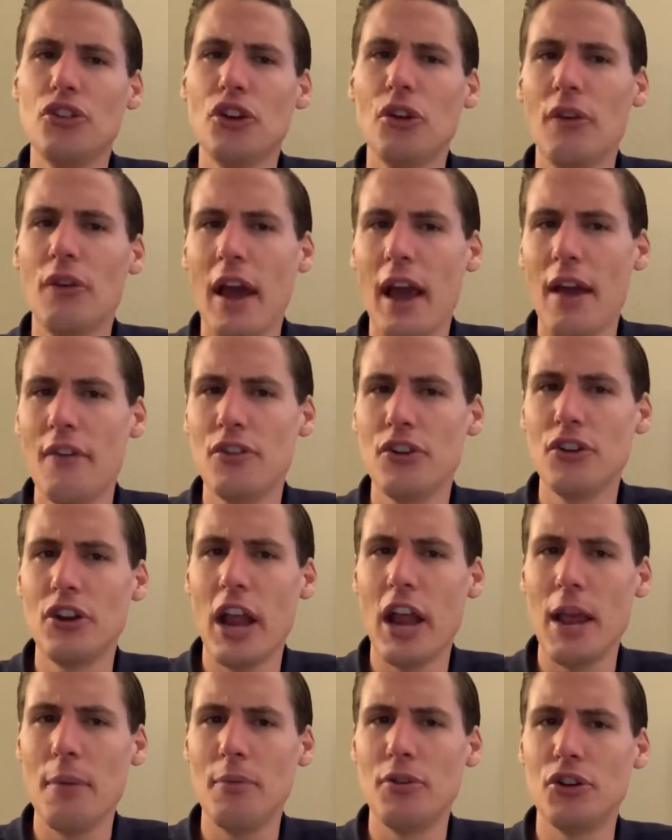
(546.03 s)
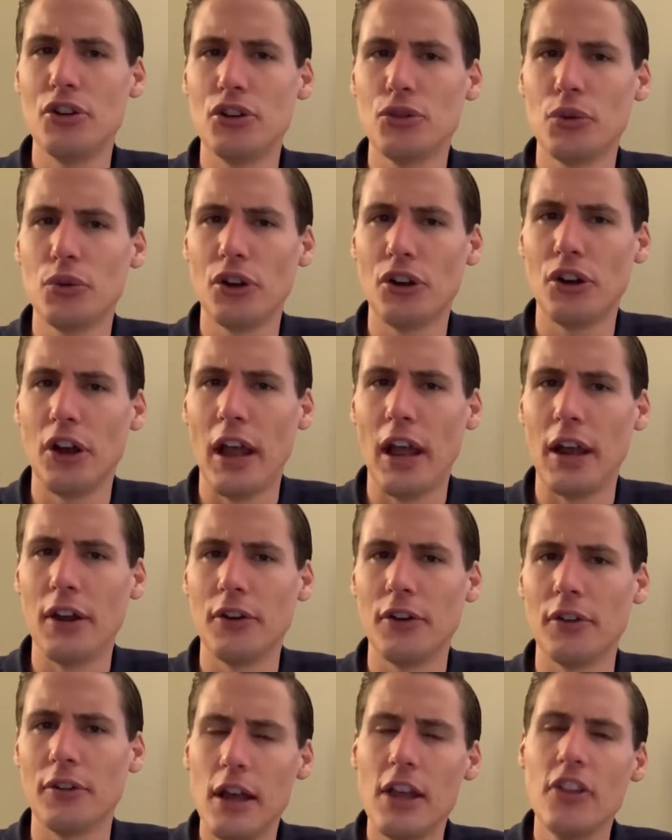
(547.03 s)
don't have your name and your Twitter
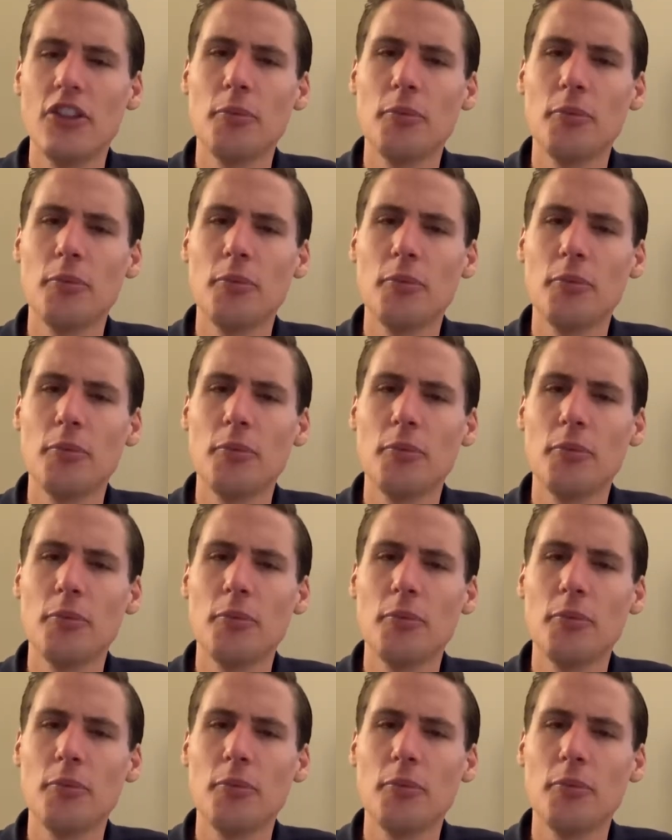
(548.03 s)
handle.